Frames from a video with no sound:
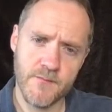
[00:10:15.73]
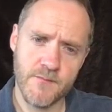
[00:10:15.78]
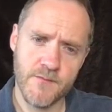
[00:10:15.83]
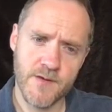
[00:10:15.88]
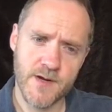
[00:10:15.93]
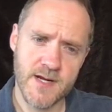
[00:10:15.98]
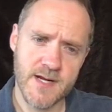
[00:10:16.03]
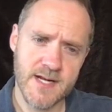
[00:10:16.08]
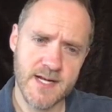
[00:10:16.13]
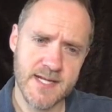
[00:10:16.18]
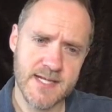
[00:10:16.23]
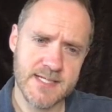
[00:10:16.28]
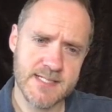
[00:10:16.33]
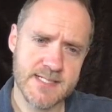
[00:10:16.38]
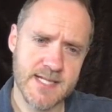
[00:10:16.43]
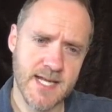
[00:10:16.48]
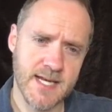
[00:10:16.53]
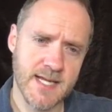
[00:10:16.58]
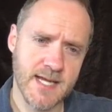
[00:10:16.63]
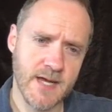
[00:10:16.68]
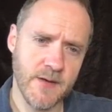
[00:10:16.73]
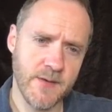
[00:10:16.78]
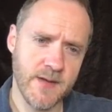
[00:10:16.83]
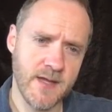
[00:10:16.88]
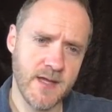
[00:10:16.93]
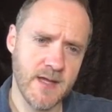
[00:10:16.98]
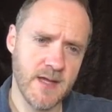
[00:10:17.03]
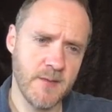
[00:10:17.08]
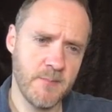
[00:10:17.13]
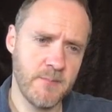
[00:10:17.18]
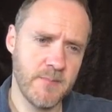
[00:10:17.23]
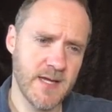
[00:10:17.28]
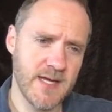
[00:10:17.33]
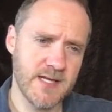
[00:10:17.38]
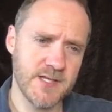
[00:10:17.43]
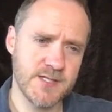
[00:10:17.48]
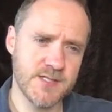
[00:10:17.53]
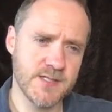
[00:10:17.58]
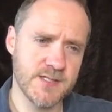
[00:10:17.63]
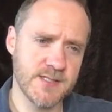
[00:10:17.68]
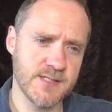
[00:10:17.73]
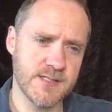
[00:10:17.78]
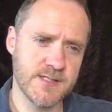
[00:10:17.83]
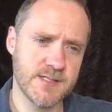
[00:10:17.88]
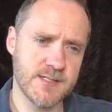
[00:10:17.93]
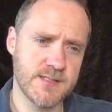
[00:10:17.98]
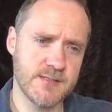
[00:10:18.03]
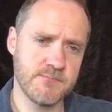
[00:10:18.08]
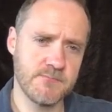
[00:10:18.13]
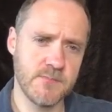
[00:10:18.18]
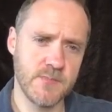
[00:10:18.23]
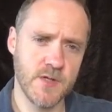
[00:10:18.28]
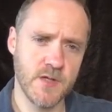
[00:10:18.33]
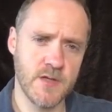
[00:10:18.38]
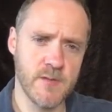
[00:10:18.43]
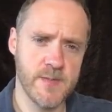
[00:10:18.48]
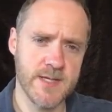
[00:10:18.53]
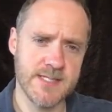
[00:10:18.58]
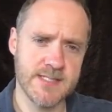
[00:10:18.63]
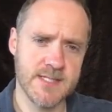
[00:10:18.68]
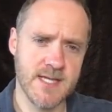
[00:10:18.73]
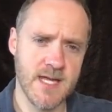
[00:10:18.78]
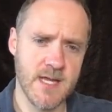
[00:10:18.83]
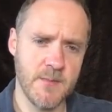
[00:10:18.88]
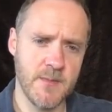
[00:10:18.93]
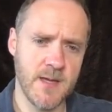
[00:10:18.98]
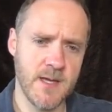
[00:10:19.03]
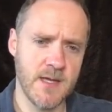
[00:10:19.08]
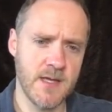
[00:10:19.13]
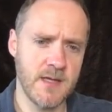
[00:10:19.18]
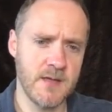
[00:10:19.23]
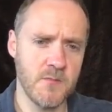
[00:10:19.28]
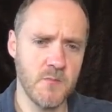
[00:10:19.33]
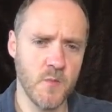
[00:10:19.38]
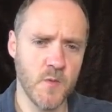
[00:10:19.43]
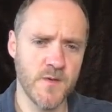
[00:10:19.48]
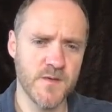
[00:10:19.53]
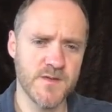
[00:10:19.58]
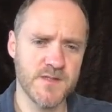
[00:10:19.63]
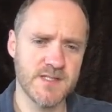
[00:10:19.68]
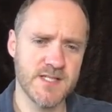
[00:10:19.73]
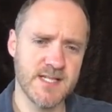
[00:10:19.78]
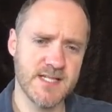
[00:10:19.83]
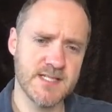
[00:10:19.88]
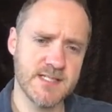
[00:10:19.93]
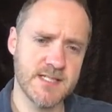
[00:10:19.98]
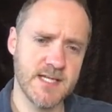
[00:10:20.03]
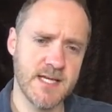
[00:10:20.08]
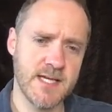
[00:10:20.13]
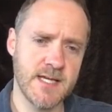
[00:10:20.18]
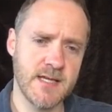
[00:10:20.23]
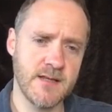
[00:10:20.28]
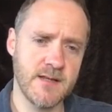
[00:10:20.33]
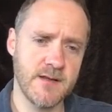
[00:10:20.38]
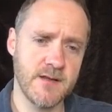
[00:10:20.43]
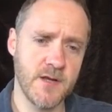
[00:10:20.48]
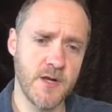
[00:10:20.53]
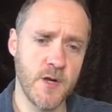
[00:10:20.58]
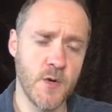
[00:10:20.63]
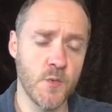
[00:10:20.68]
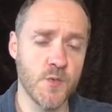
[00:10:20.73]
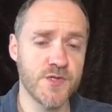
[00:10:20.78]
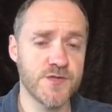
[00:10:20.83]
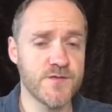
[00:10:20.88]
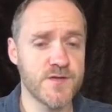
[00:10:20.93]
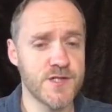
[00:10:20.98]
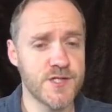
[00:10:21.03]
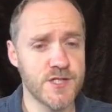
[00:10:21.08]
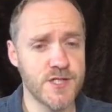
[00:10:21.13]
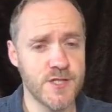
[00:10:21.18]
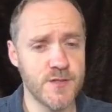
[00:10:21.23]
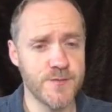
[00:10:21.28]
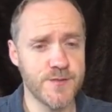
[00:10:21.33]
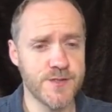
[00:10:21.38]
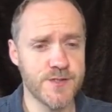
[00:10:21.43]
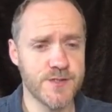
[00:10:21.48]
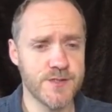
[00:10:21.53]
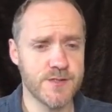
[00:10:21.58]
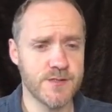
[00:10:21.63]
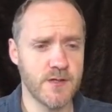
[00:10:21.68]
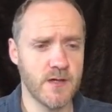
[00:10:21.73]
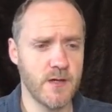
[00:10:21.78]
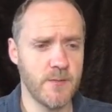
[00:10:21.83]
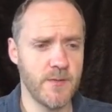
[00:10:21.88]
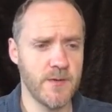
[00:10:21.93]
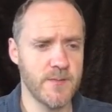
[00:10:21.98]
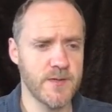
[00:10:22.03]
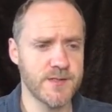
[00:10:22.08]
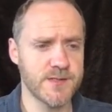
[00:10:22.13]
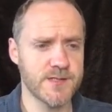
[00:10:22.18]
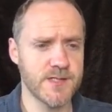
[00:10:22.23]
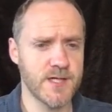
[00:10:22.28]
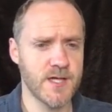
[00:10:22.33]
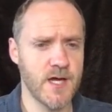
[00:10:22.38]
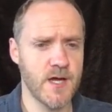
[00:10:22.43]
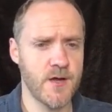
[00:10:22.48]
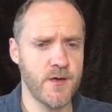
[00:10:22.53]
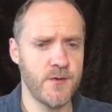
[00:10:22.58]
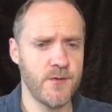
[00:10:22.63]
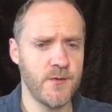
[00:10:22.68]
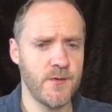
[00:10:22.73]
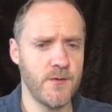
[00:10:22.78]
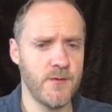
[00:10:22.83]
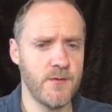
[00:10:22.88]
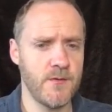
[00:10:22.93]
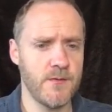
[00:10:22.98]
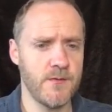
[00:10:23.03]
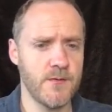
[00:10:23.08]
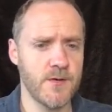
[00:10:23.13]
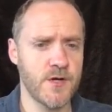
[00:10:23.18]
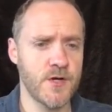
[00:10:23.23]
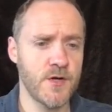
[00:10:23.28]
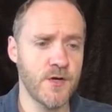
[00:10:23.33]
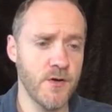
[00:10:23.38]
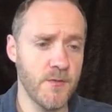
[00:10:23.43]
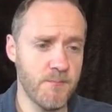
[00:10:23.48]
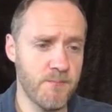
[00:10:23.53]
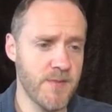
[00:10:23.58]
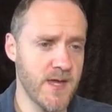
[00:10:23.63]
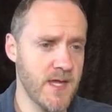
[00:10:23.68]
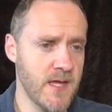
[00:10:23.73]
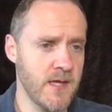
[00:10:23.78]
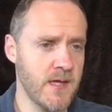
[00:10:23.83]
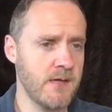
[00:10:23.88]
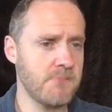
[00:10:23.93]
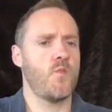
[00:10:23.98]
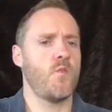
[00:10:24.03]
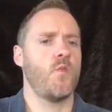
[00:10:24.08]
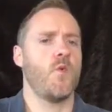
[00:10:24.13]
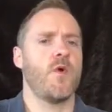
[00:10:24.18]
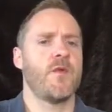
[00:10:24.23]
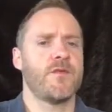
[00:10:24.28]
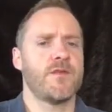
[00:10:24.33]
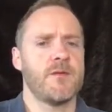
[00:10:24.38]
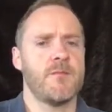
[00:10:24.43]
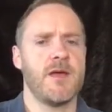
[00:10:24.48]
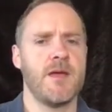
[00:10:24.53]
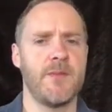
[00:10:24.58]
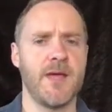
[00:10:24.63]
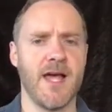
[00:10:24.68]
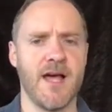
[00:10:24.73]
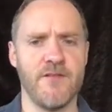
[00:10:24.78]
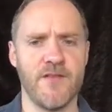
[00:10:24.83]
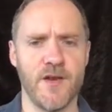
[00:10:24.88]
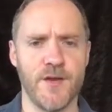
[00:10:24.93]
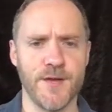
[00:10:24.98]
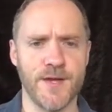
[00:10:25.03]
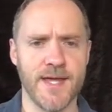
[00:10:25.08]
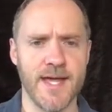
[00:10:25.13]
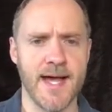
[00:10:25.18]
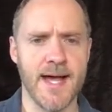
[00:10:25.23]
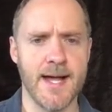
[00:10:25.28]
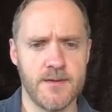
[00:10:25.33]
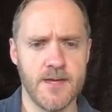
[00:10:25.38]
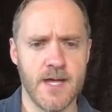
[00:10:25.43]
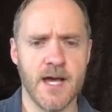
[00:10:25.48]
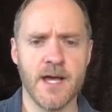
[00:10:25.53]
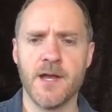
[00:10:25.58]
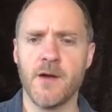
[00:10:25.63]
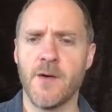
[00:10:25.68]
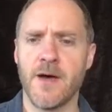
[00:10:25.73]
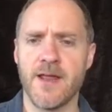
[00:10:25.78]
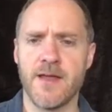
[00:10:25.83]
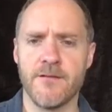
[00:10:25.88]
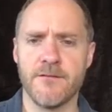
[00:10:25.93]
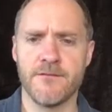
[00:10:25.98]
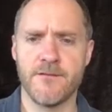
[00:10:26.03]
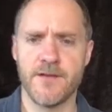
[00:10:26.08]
really standing out here. Pictures look a bit samey. 160, it was reduced a couple of months ago. Could be one to maybe have a look at. I'm going to add it for